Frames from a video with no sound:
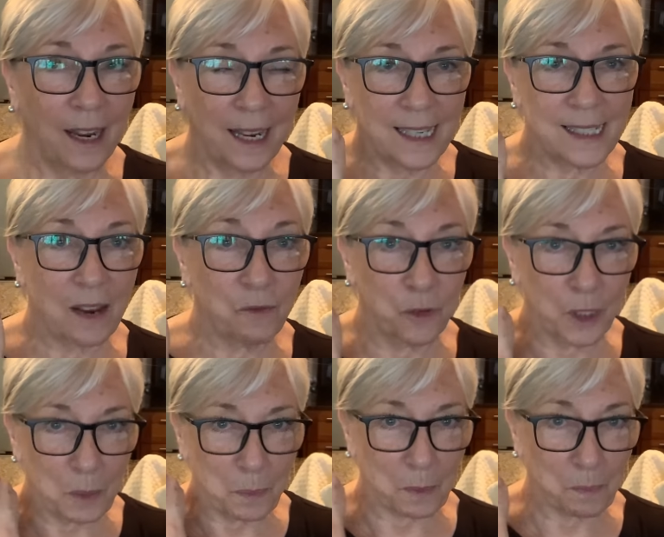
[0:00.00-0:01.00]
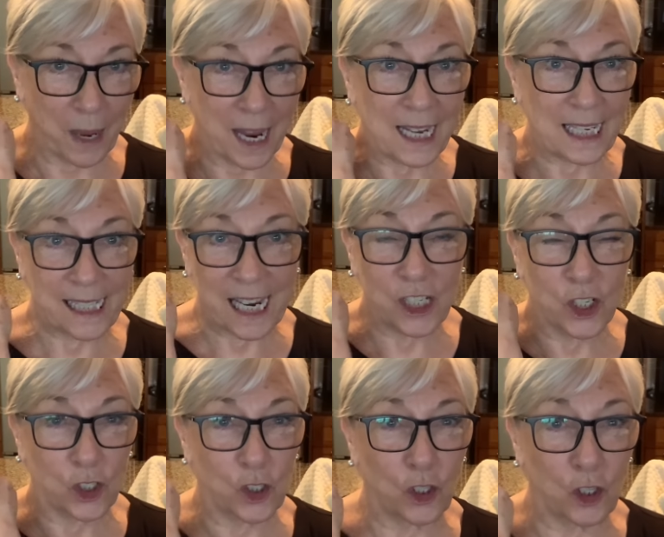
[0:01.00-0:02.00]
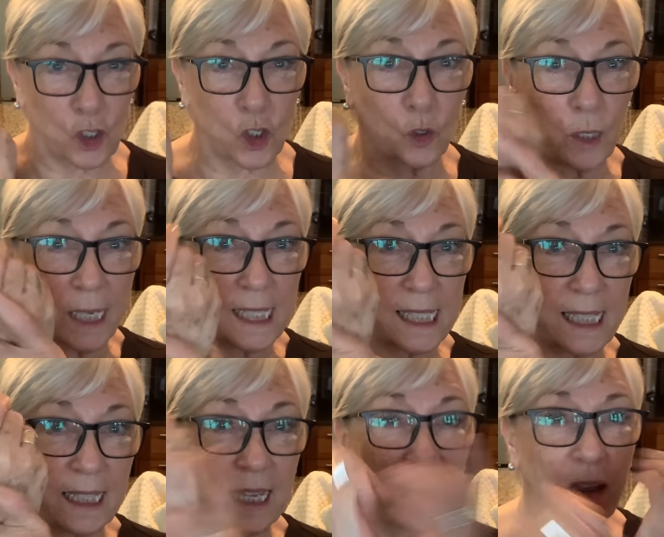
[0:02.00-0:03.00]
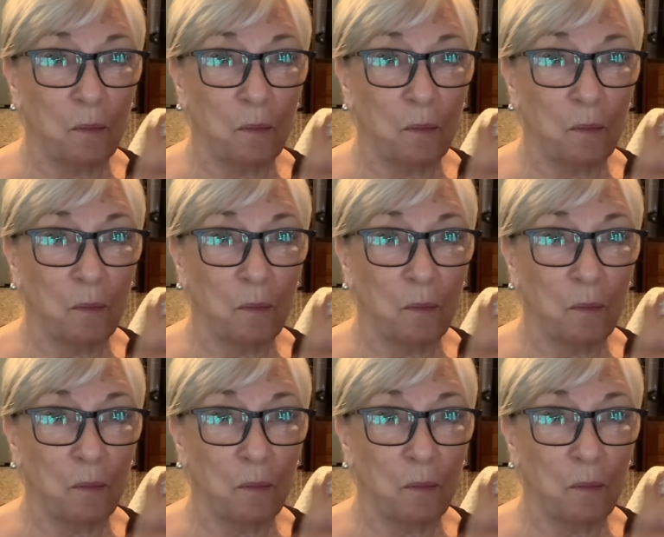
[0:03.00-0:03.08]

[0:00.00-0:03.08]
is I've really been paying attention to the joints and